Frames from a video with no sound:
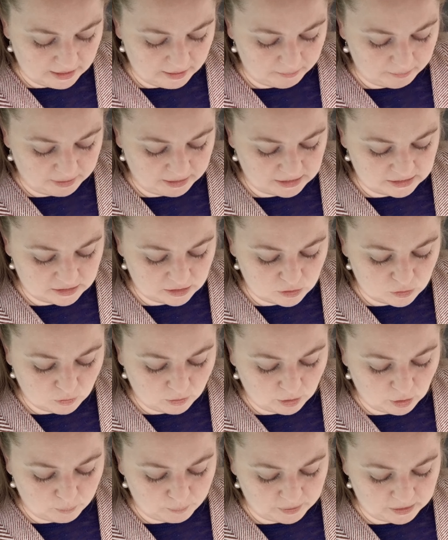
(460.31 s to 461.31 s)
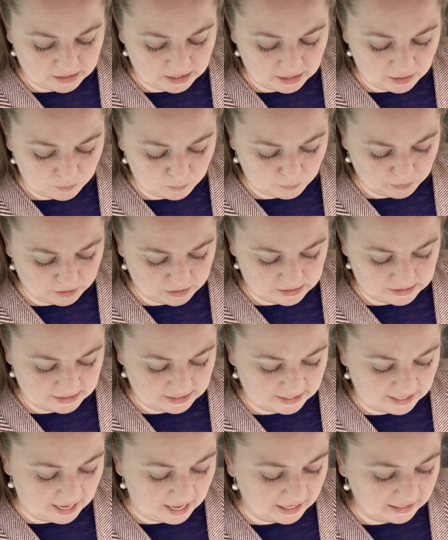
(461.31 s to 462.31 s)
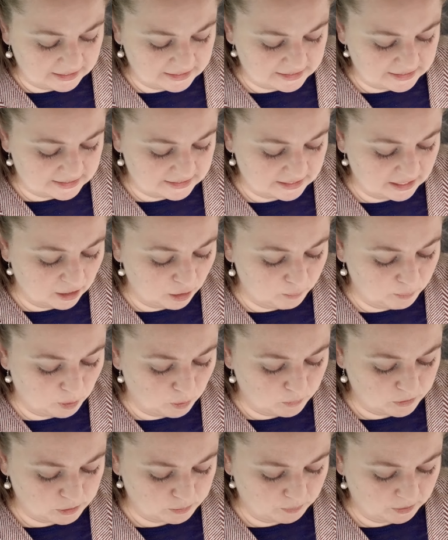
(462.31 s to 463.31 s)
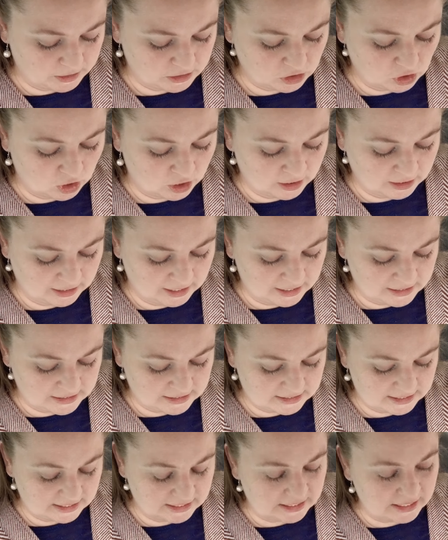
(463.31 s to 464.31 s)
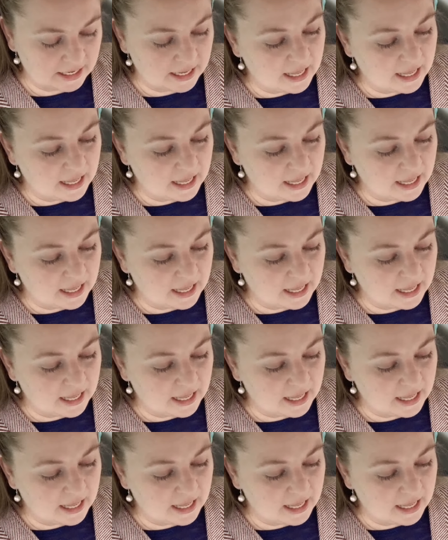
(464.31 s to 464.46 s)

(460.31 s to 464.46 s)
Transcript: but as the door opened inwards and Alice's elbow was pressed hard against it,